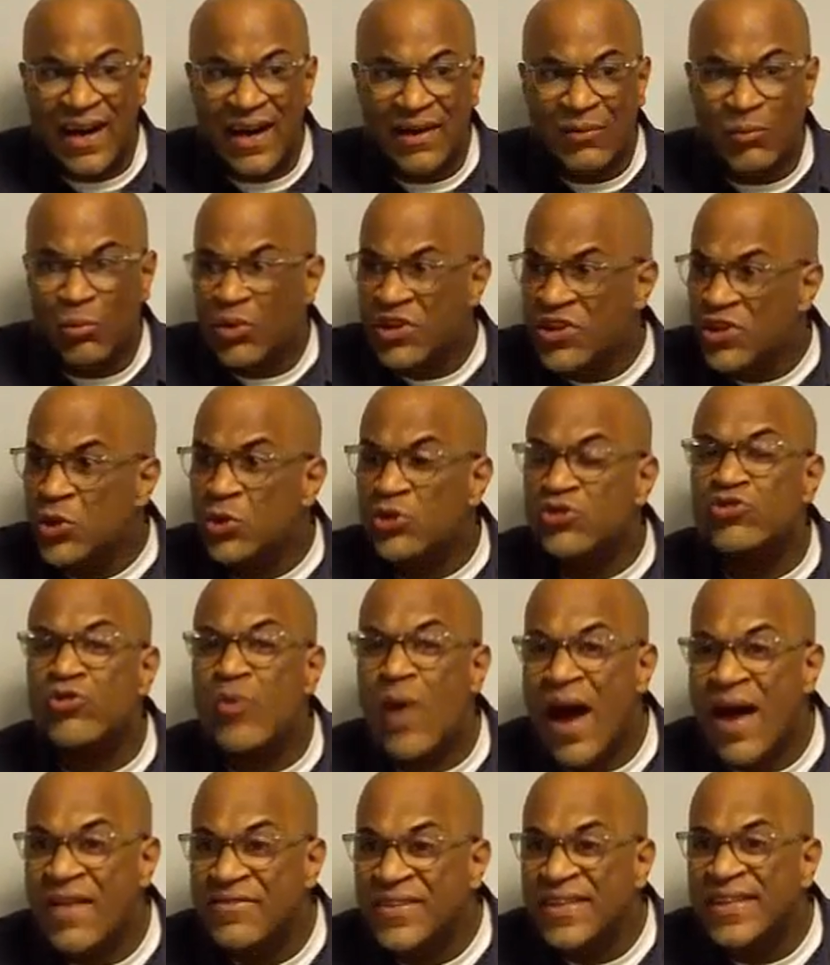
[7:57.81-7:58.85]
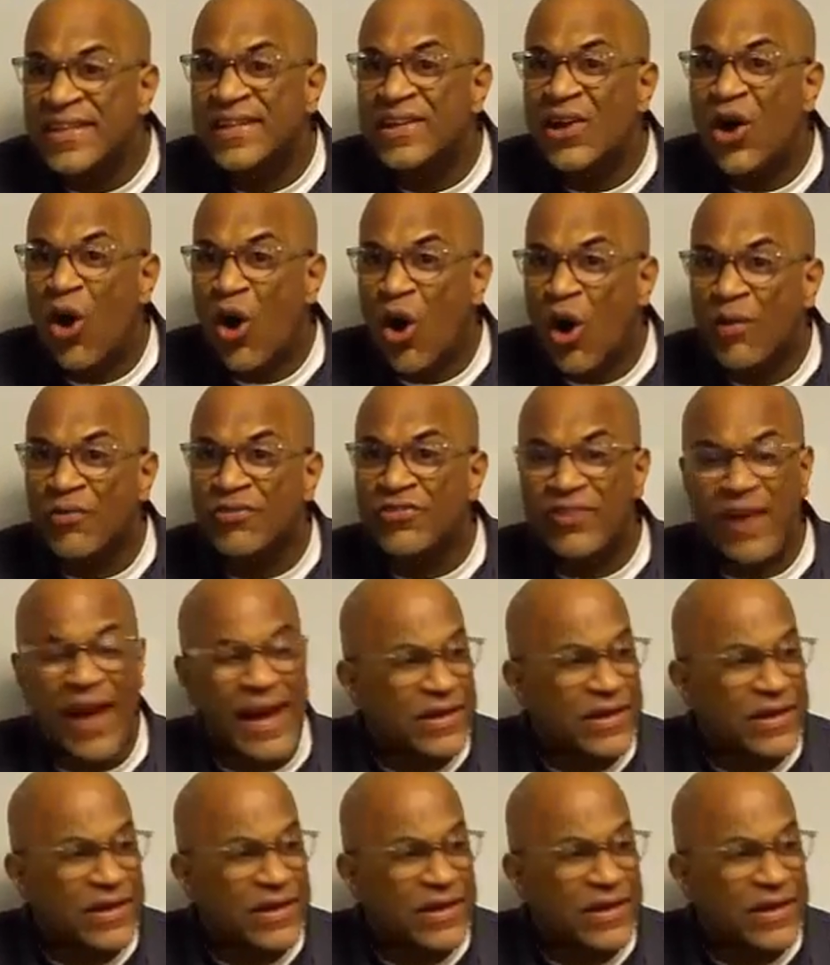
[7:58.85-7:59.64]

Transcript: when you're driving off-site